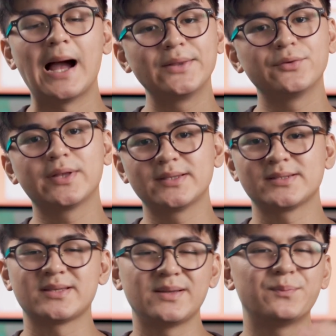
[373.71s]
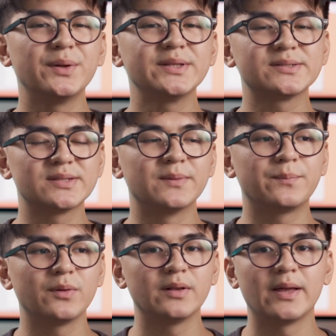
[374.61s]
I know that this is a pretty
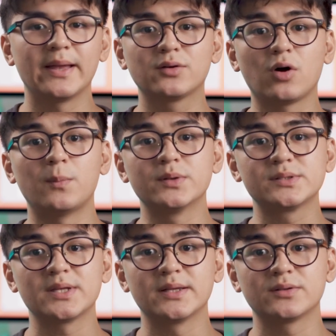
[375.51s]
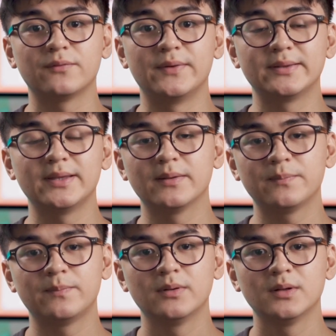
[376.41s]
simple and common sense of a
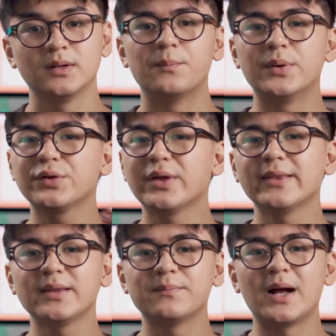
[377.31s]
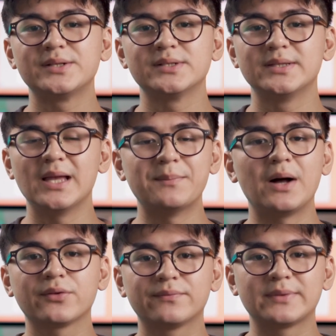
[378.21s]
tip, but you can't imagine the
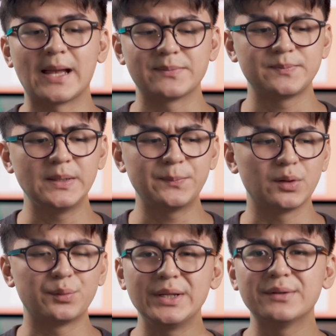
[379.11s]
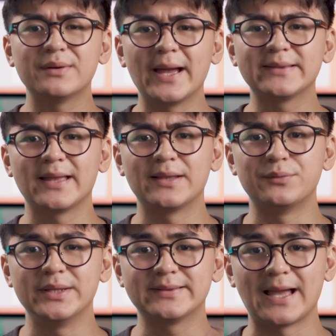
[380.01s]
amount of times people rewrite
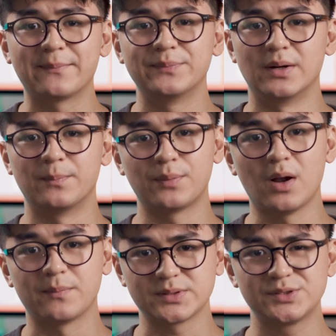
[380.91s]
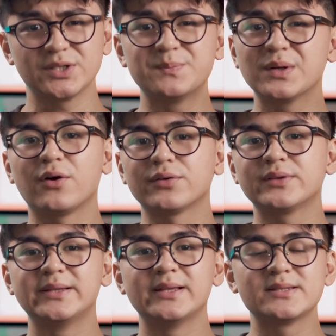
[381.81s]
and retype their prompts just because
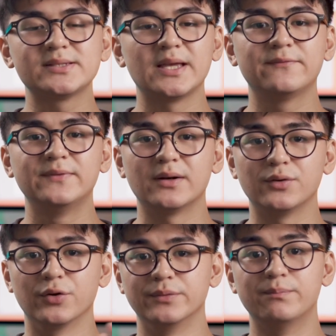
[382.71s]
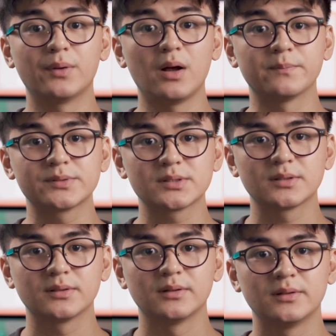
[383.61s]
they didn't save their good
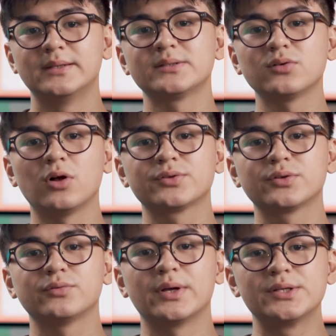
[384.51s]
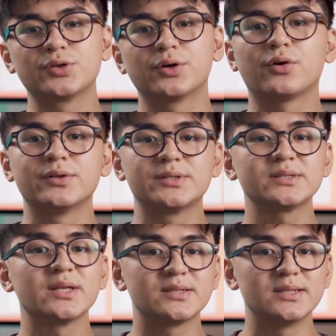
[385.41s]
prompts. This is also to ensure
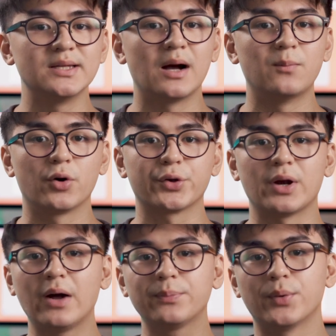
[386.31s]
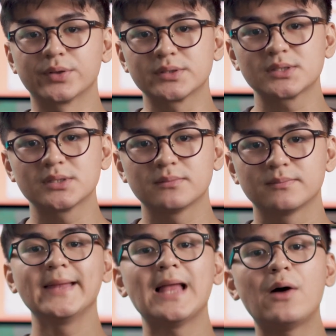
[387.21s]
consistency among your outputs.
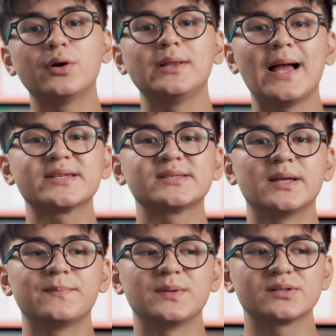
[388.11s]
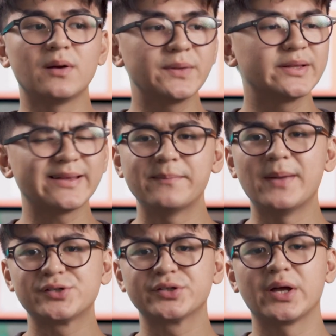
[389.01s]
And our last tip is something that I
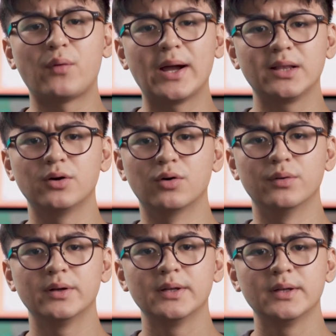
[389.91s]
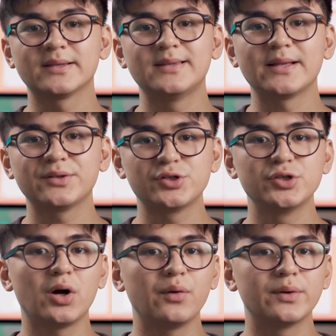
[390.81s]
mentioned a while ago, is that you
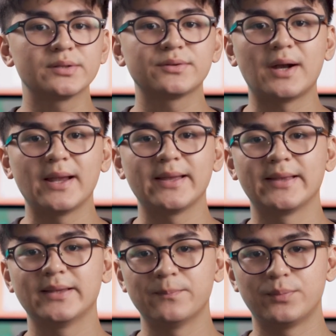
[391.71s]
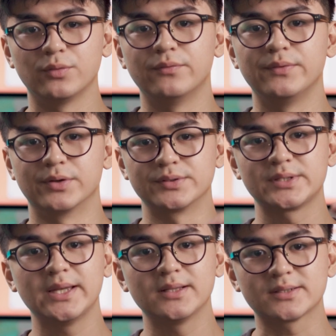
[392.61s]
should always try and improve your
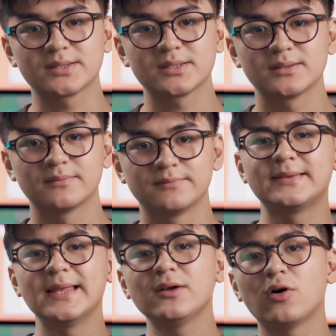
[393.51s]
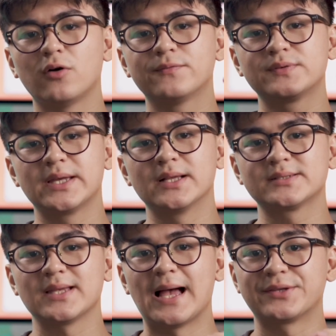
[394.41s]
skills. Think of
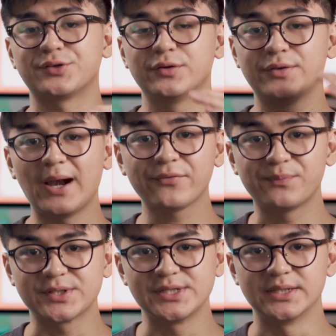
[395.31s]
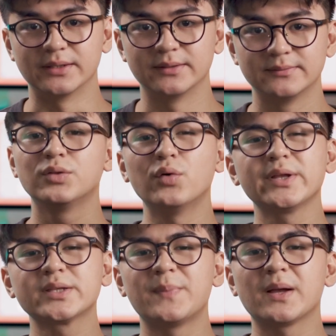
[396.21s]
skills as your draft machine.
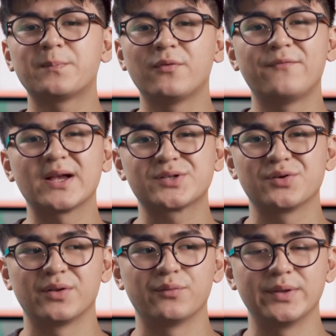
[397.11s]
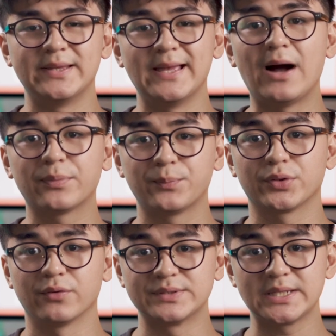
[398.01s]
Don't expect perfection with the
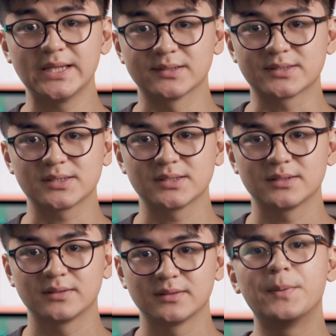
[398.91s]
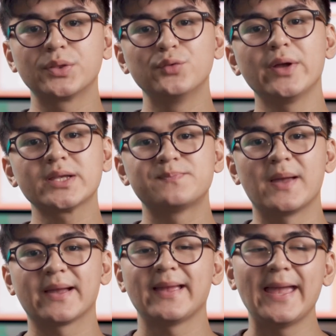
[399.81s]
output of skills, but do
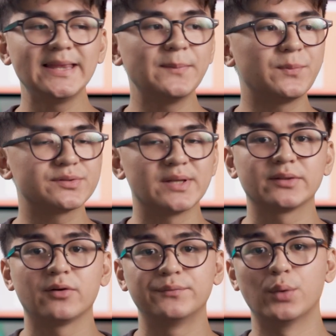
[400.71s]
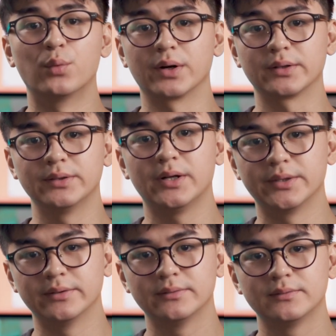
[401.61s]
expect 80% of the work
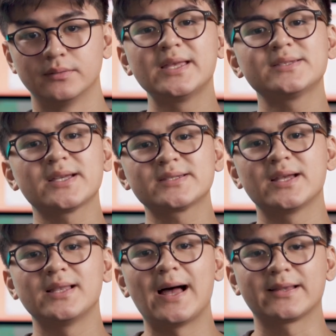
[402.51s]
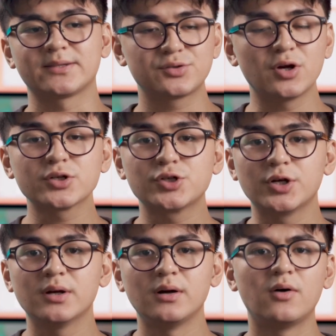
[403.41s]
done. Skills excel at
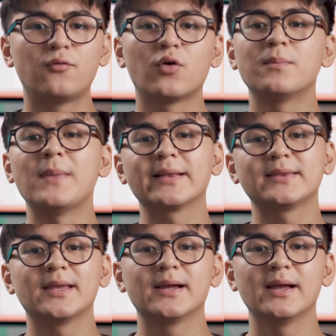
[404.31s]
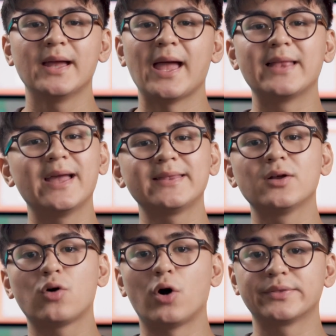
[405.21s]
structure, formatting, and
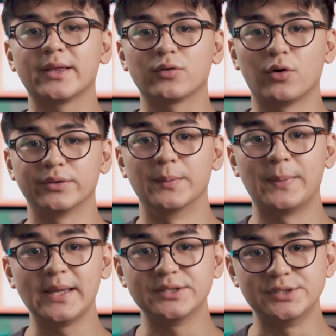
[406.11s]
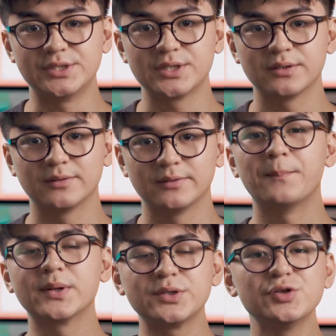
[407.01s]
getting content on the page.
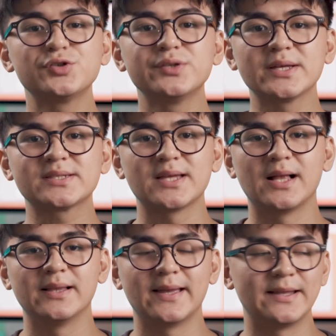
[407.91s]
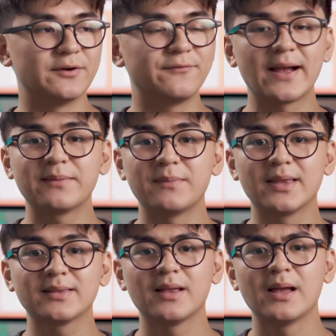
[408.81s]
But you should excel in
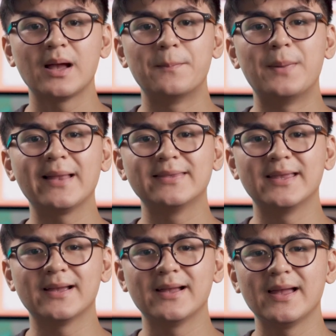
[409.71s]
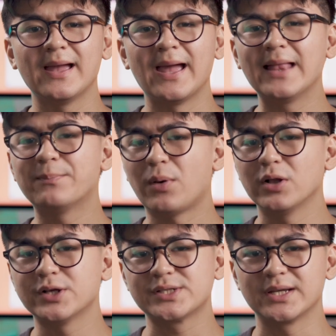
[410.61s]
refinement, branding, and
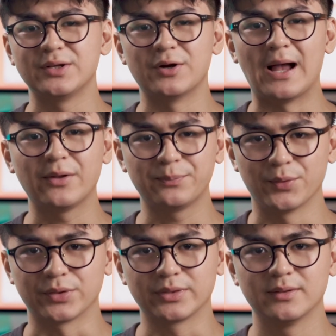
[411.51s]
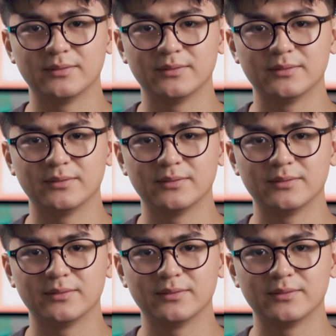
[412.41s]
polishing your output.